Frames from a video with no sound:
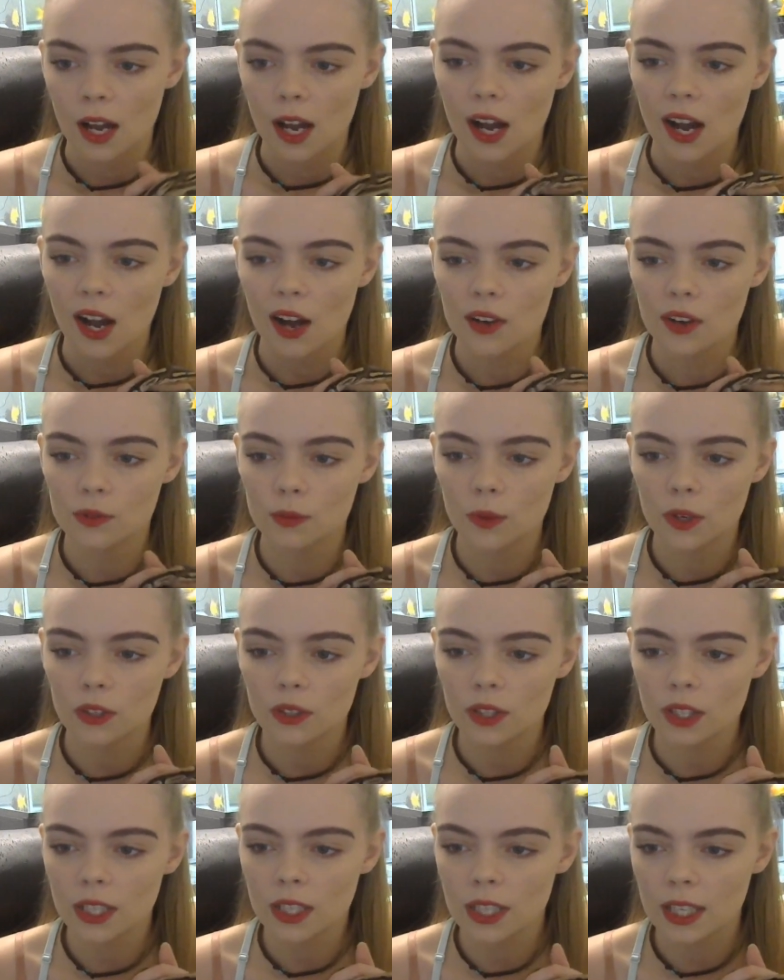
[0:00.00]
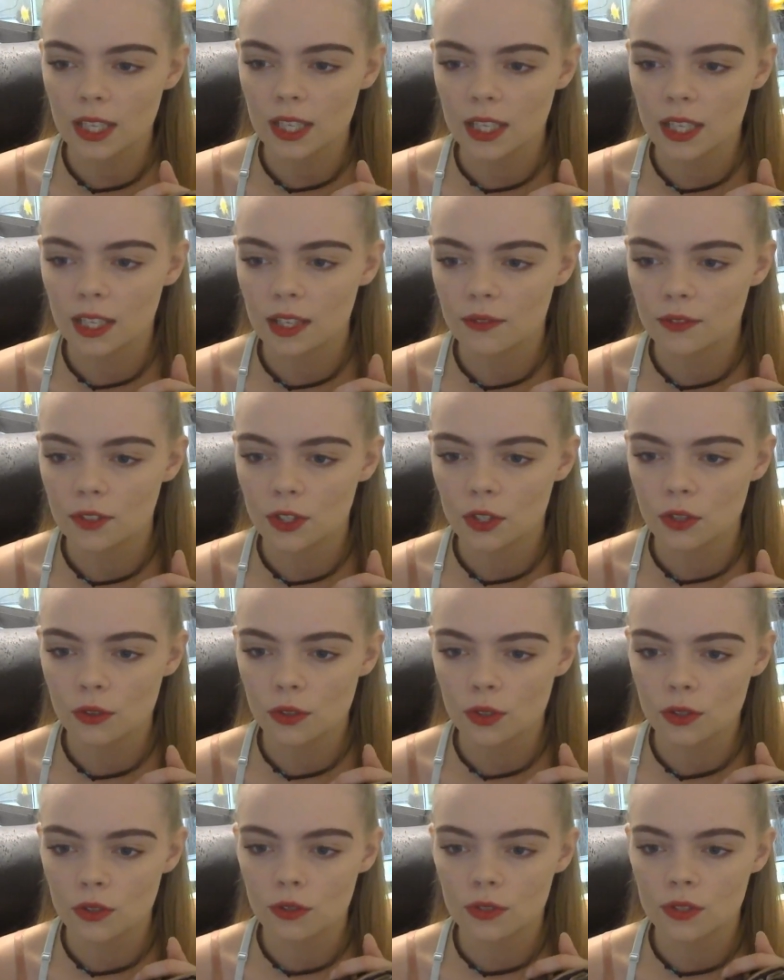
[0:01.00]
I was wondering if you
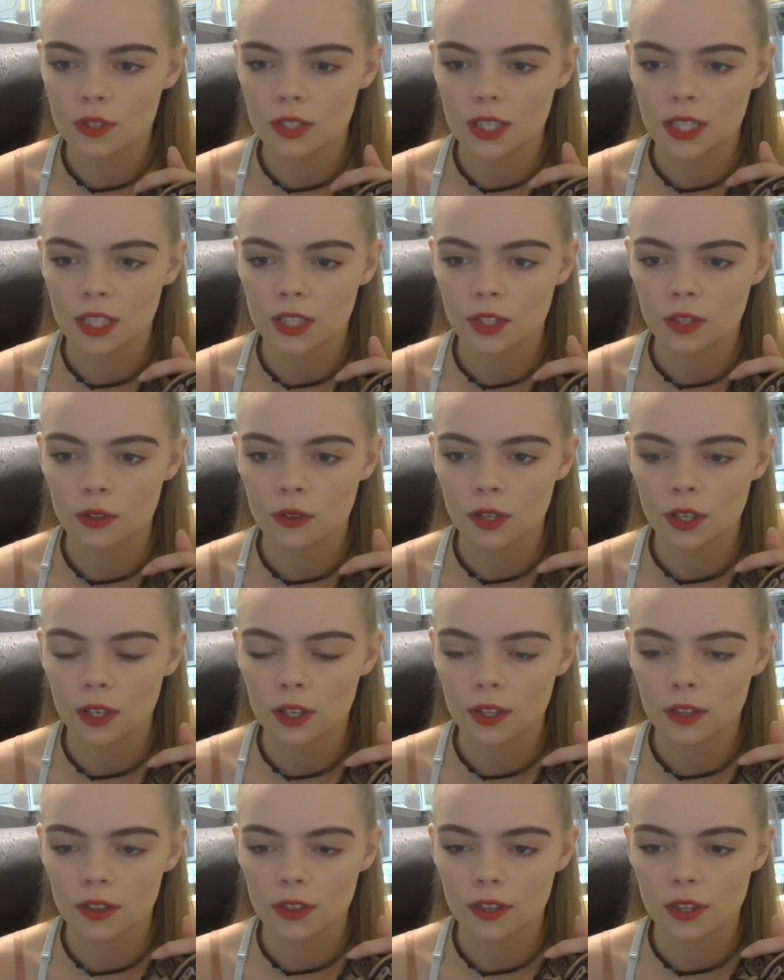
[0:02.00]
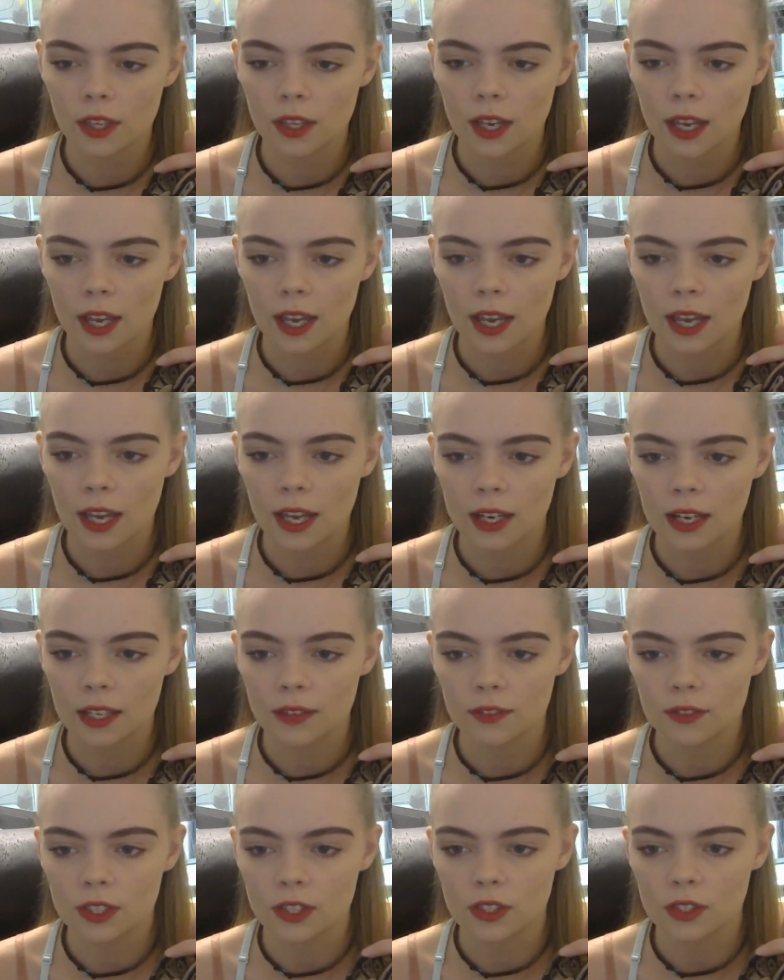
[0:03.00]
used Eco Earth and
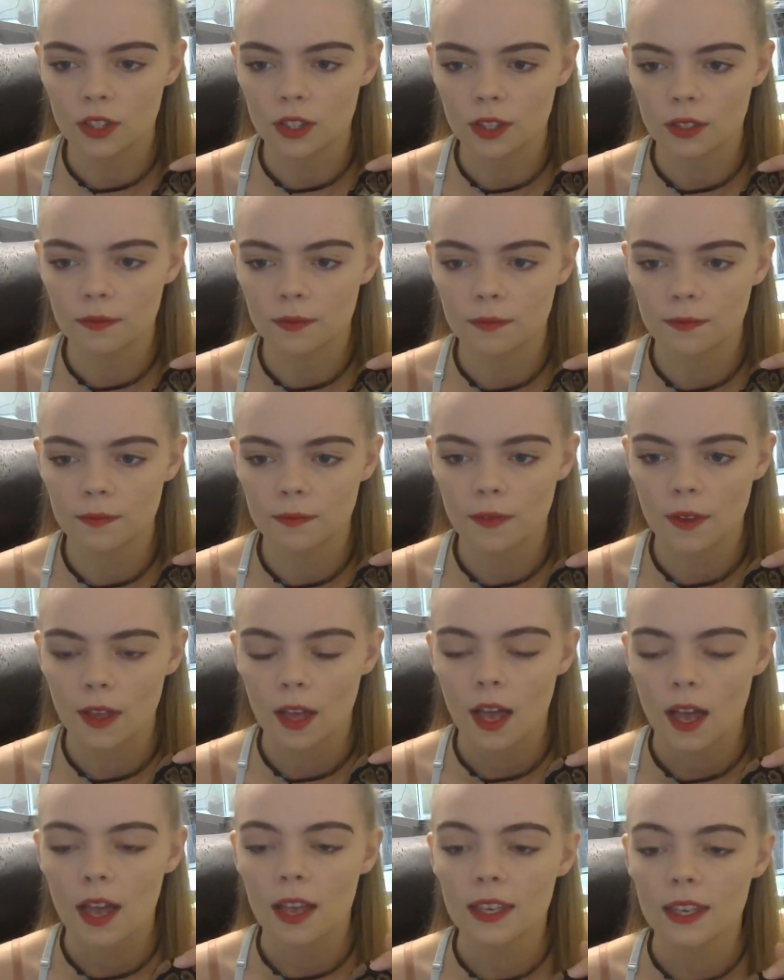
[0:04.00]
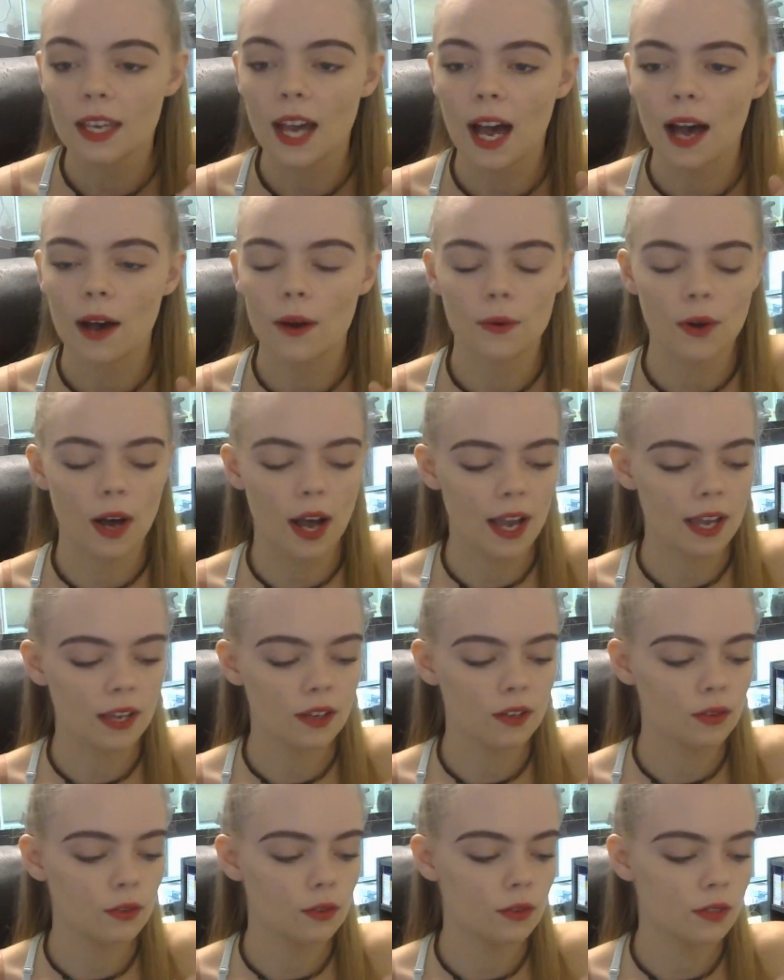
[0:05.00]
if it's good. Yeah, I
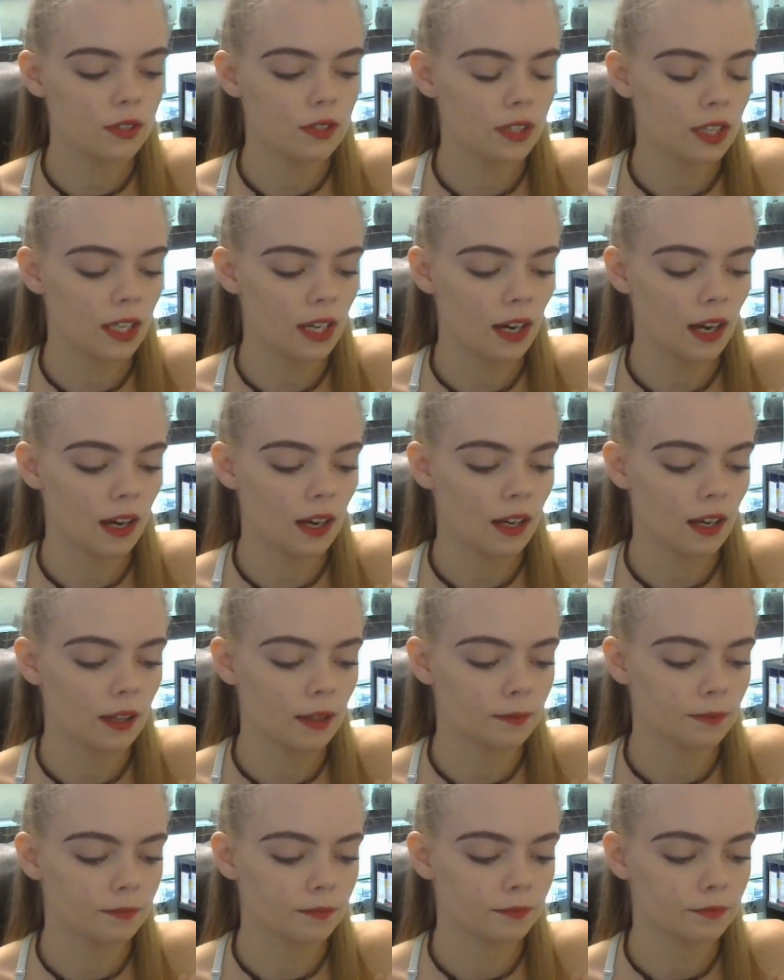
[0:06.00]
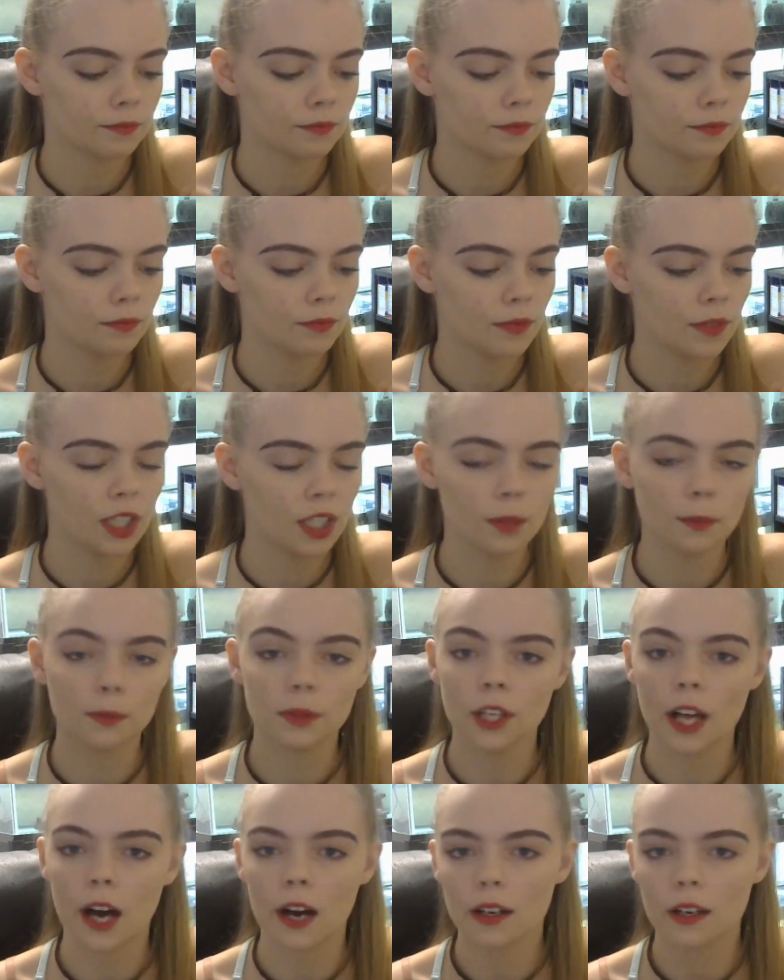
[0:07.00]
use the
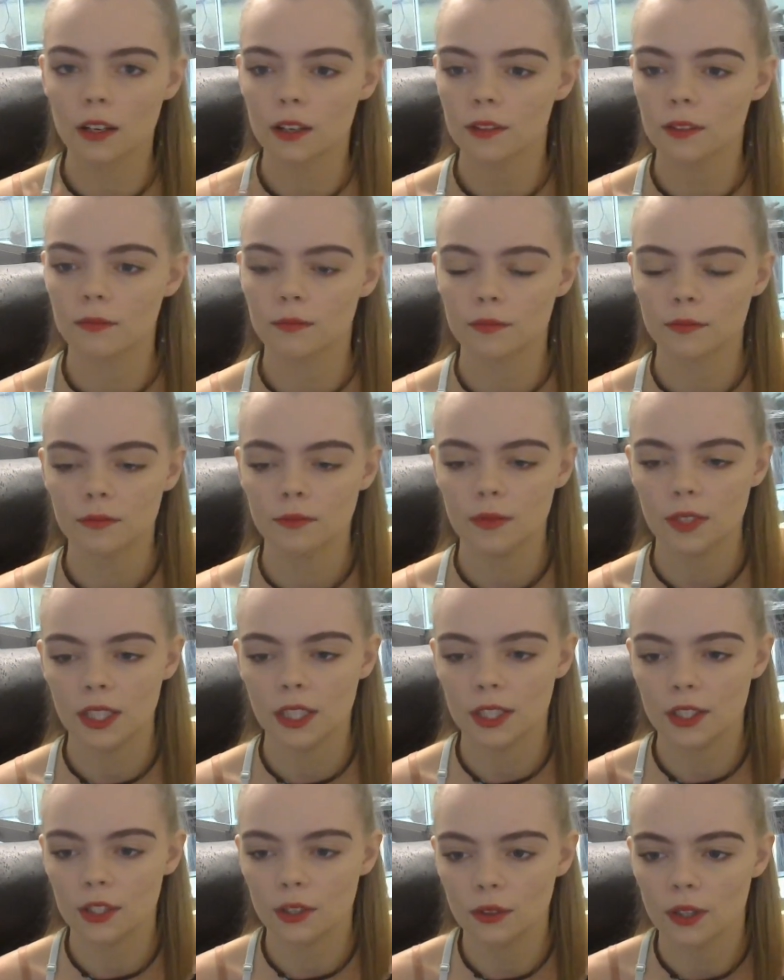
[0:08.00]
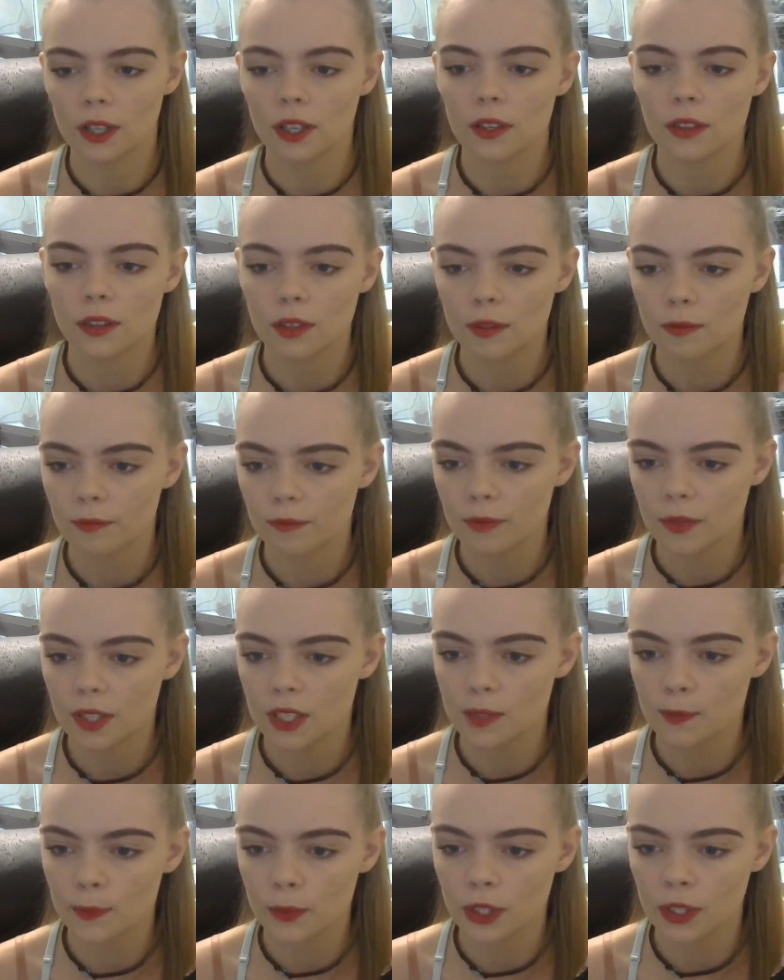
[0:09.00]
block Eco Earth.
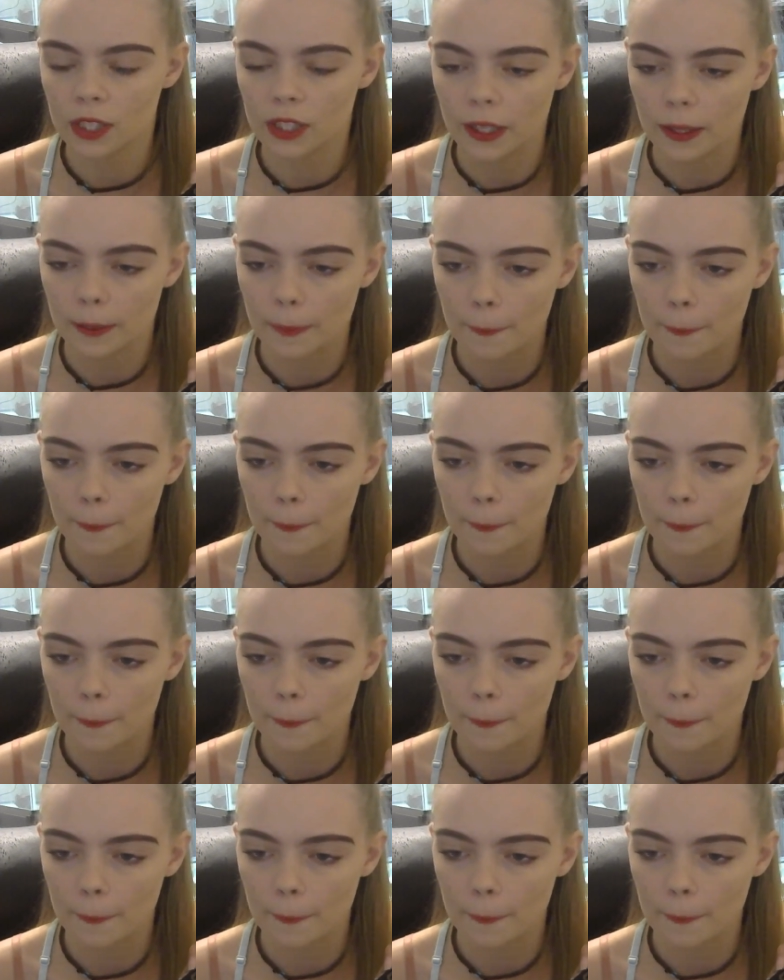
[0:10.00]
It's pretty good.